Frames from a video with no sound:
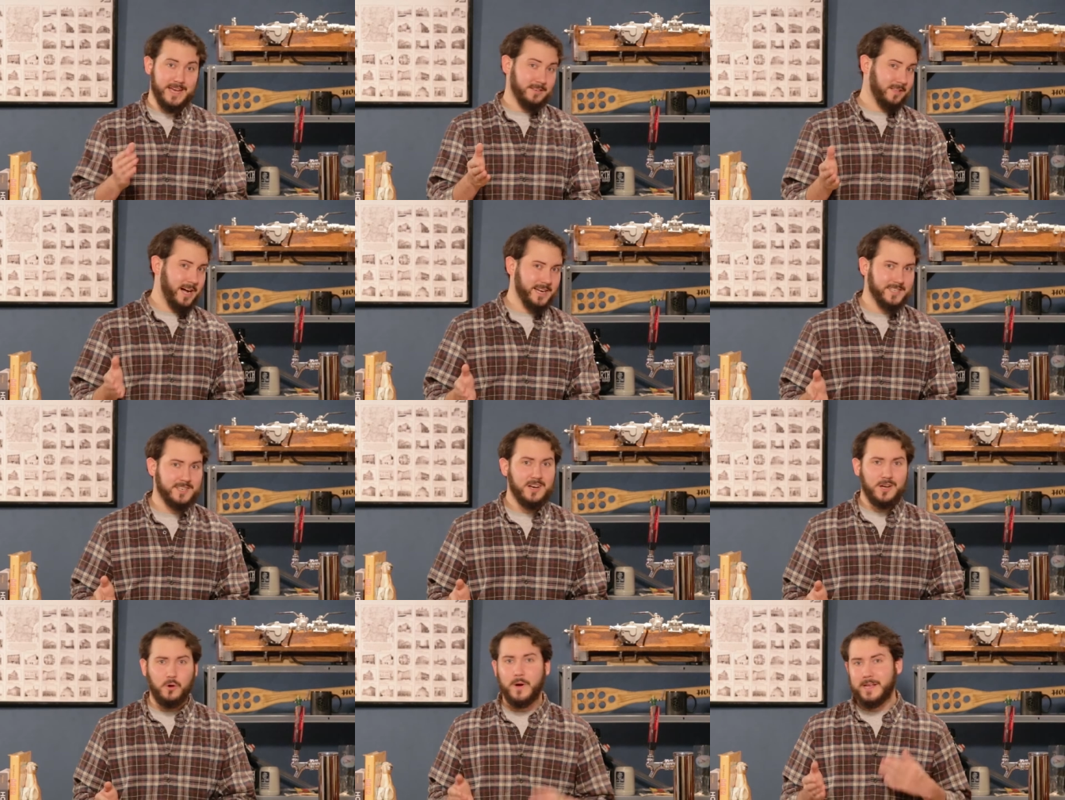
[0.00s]
analyzed,
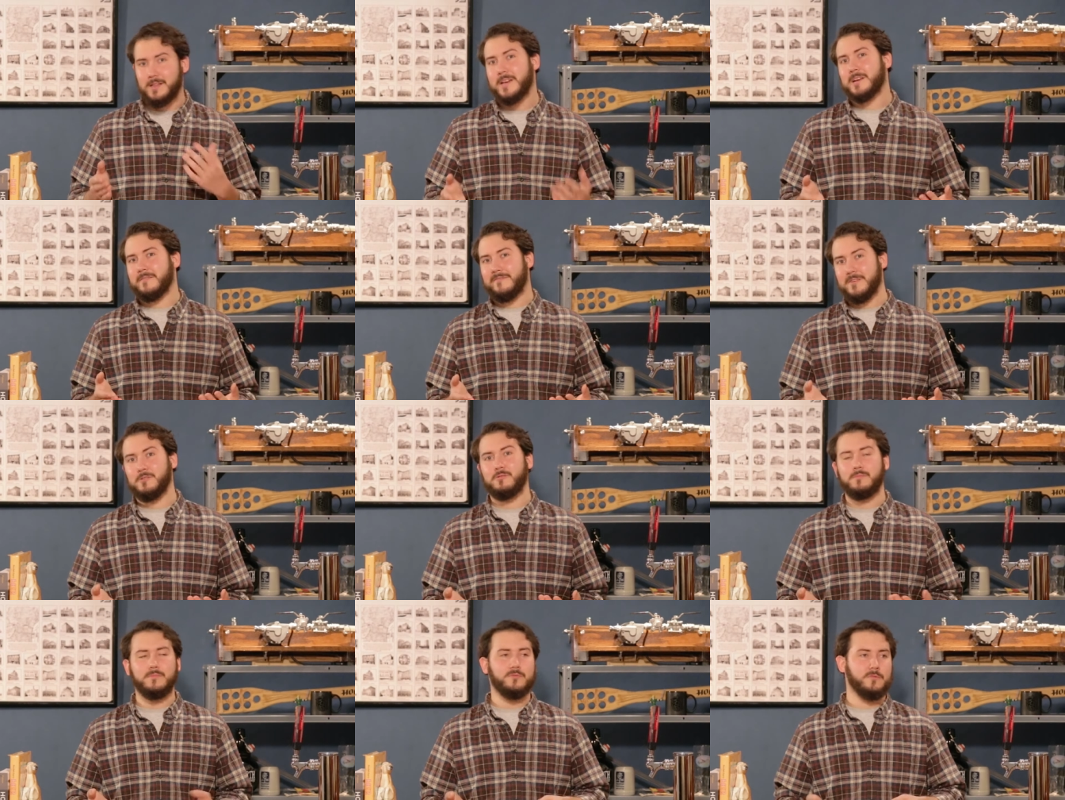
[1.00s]
quite like a
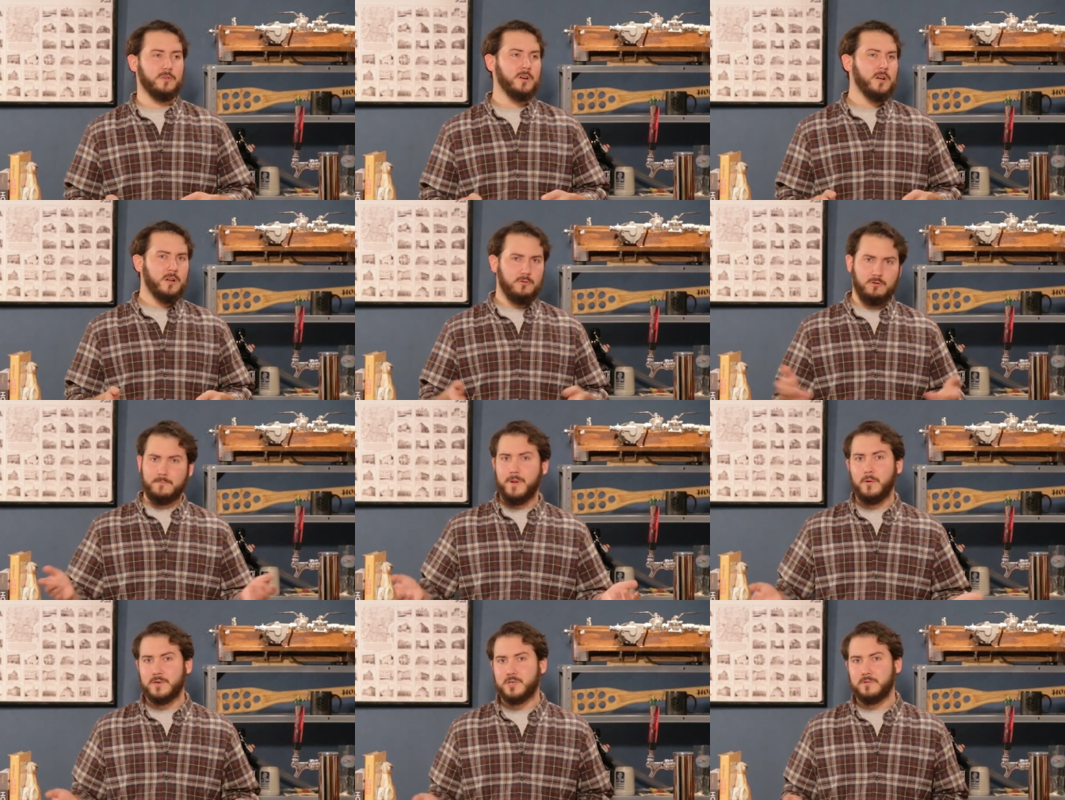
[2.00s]
film or, or
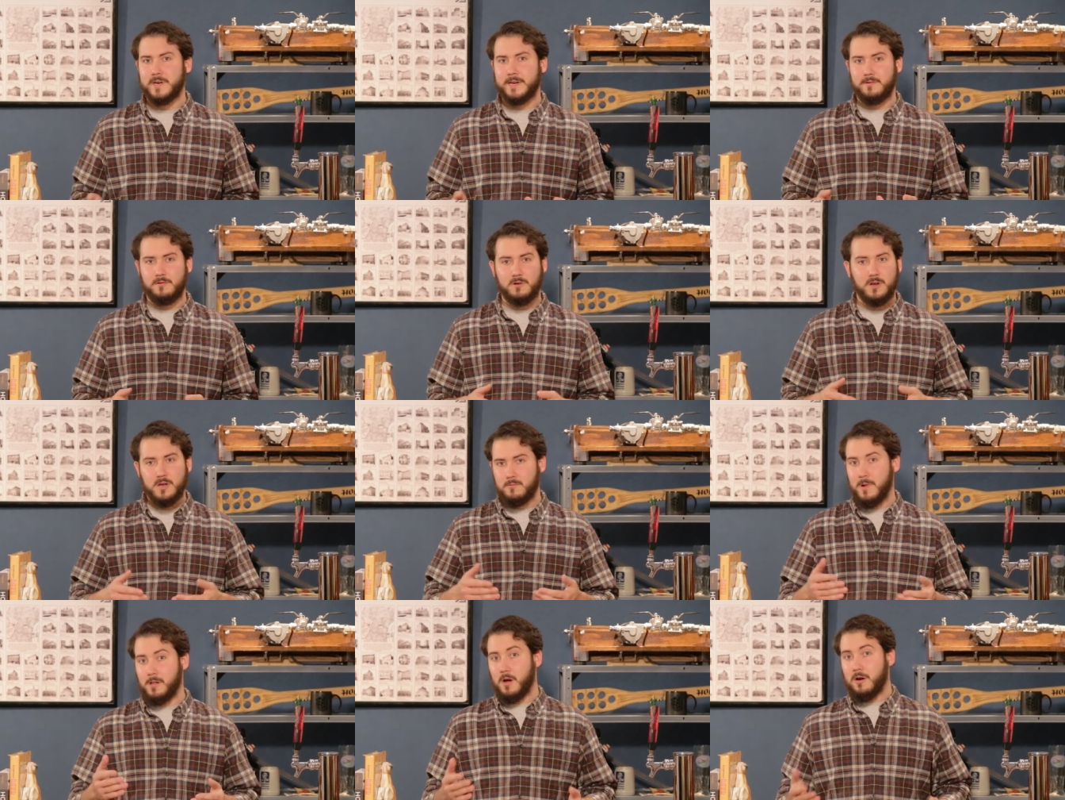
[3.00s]
poetry or,
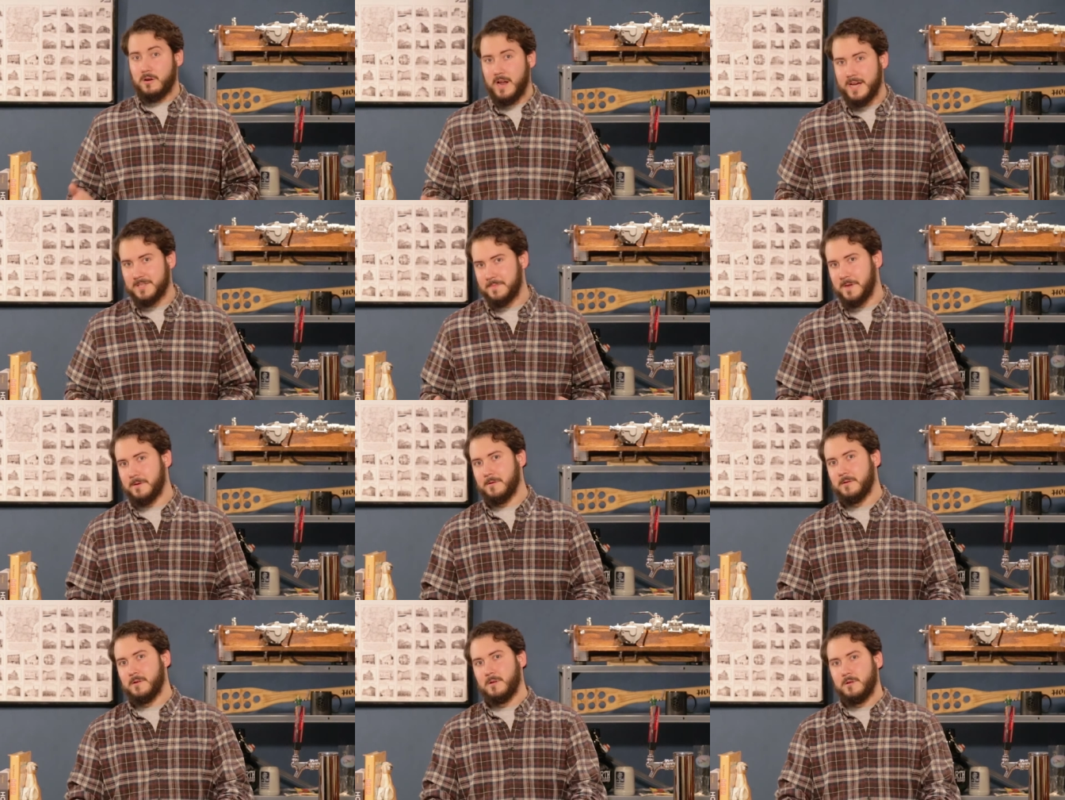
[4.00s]
well, art has been.
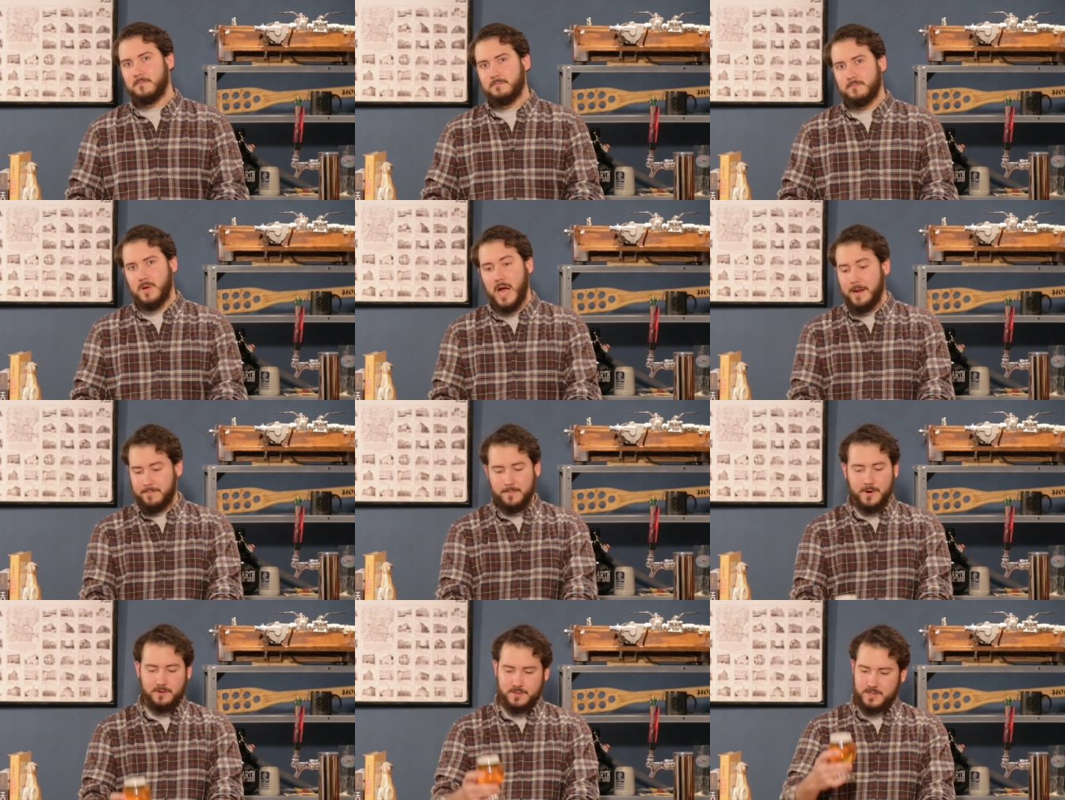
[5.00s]
I
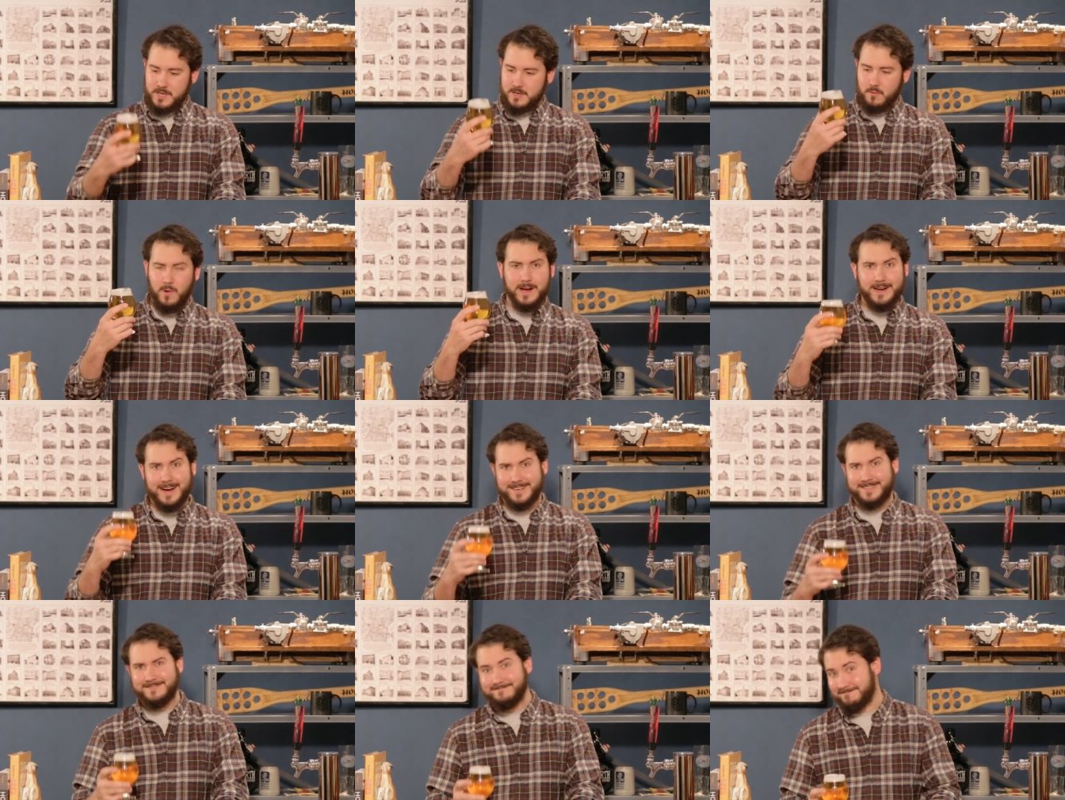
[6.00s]
propose, uh, why not?